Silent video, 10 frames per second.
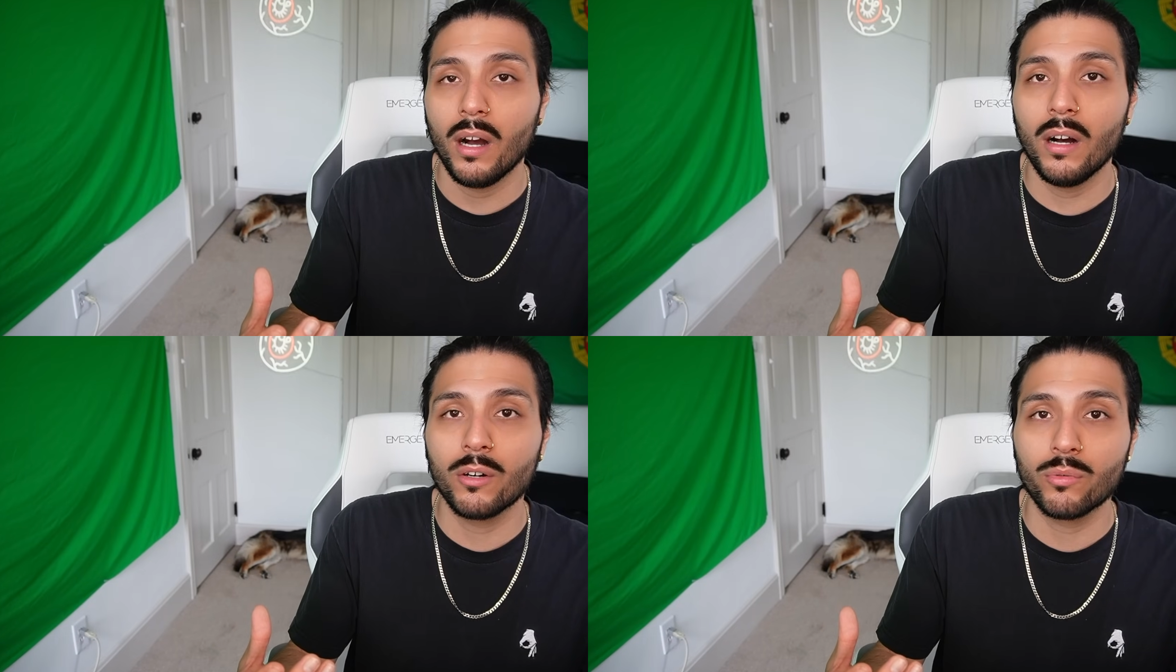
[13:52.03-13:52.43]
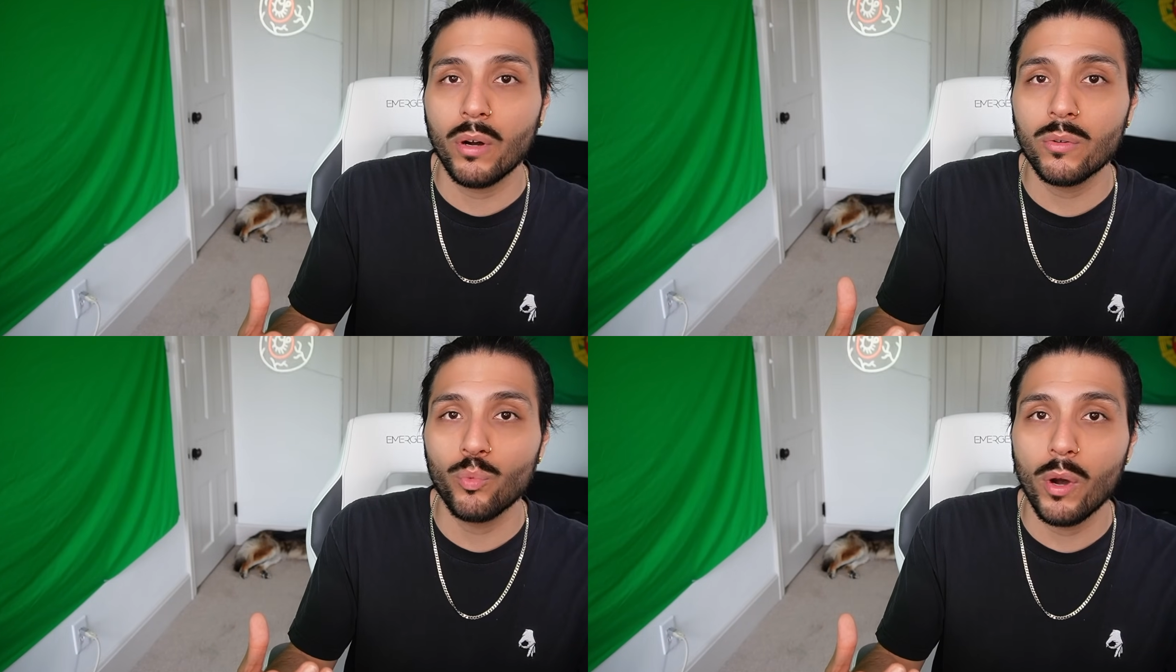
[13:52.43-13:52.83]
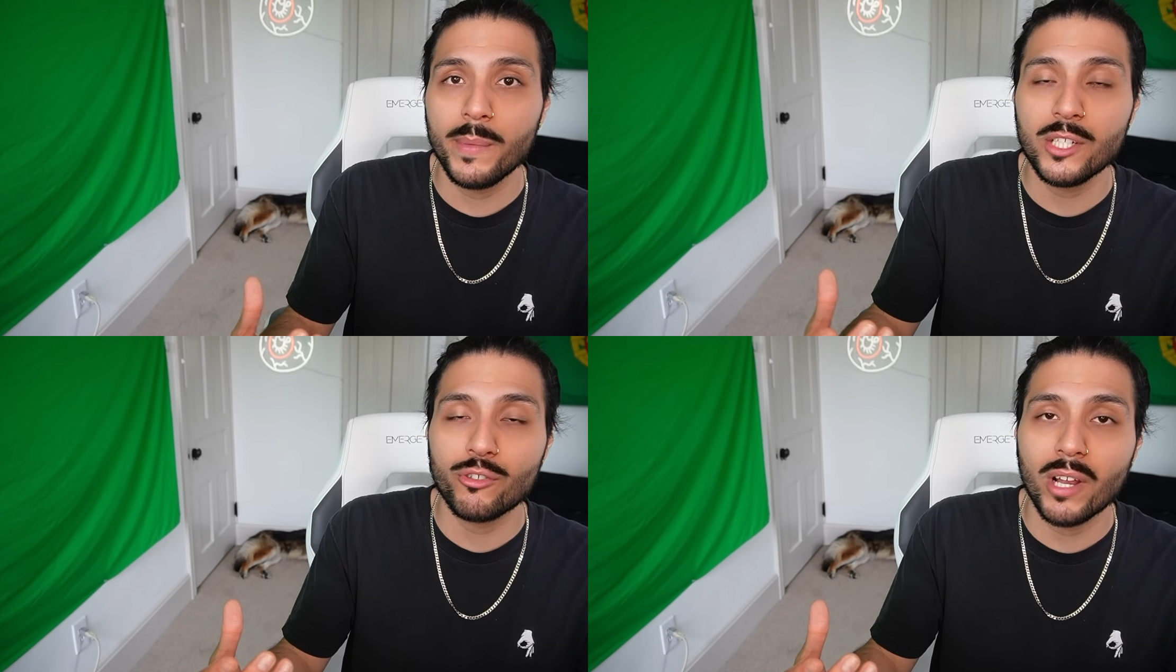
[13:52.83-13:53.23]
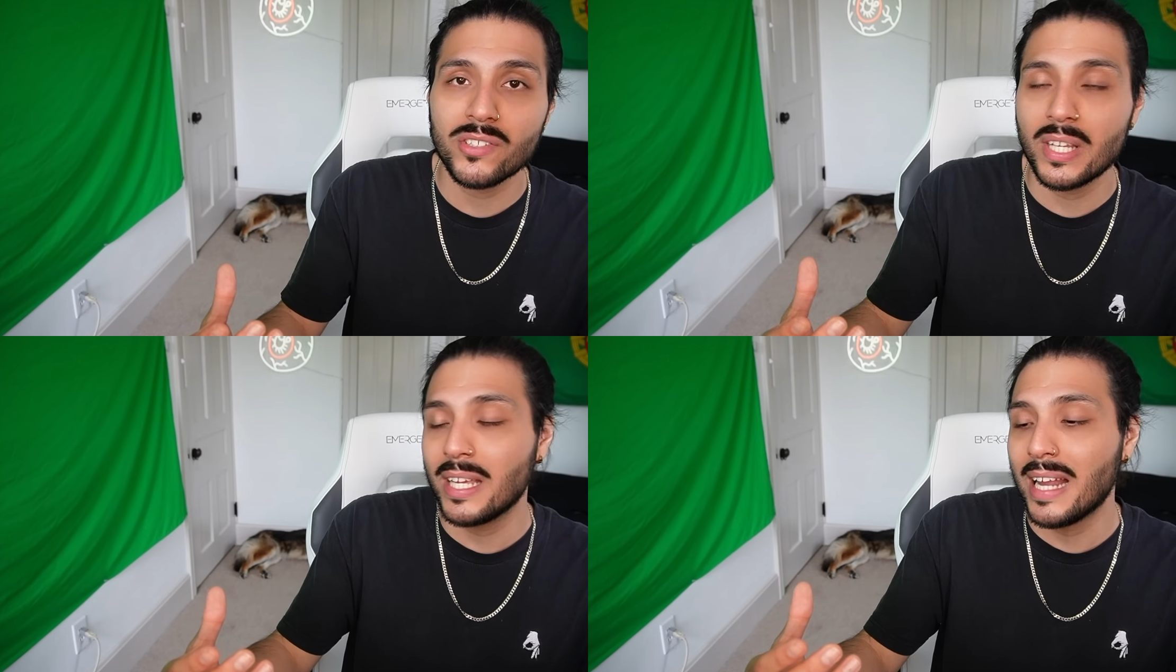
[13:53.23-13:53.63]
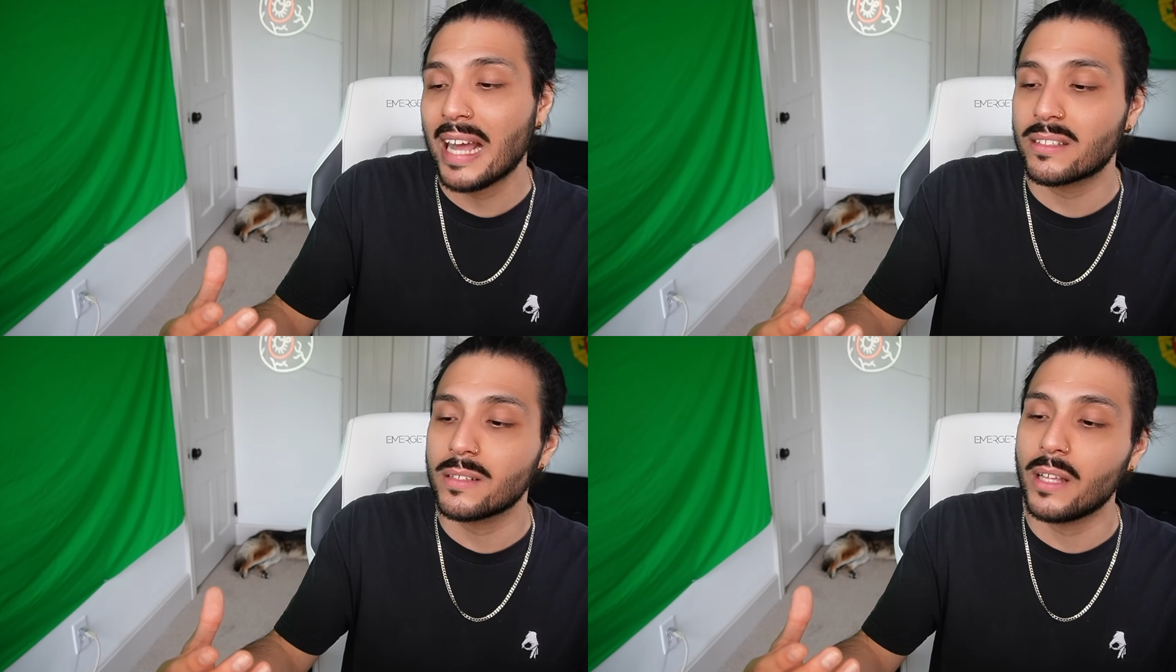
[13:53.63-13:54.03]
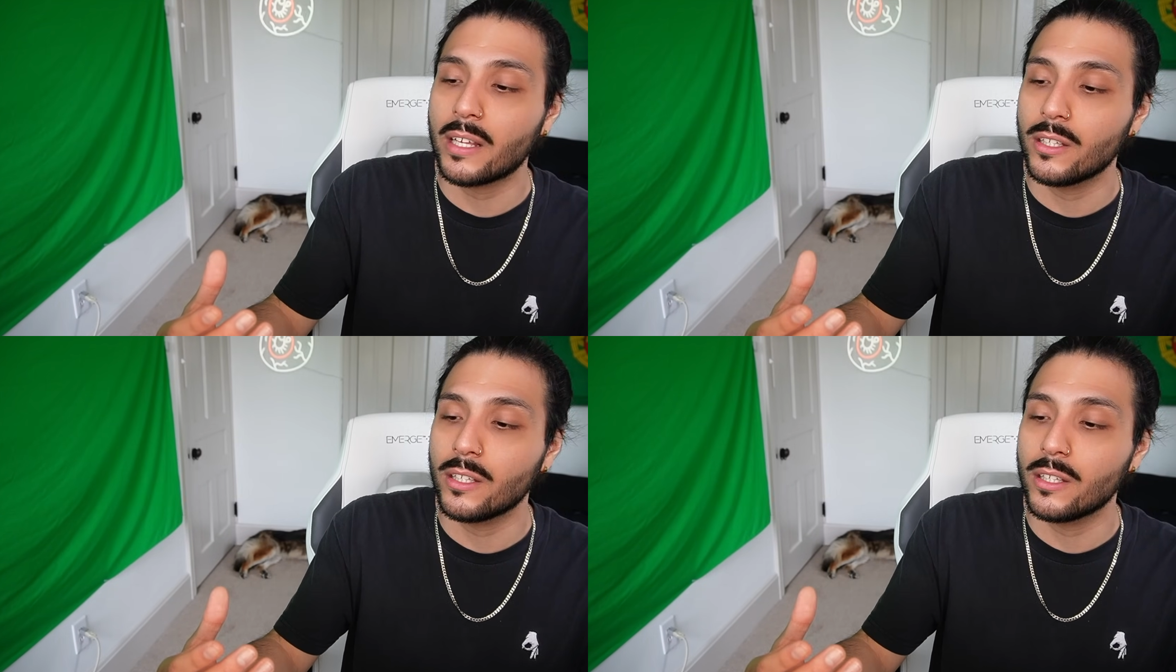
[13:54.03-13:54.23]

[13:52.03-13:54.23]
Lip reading: a grown woman dressing and acting like a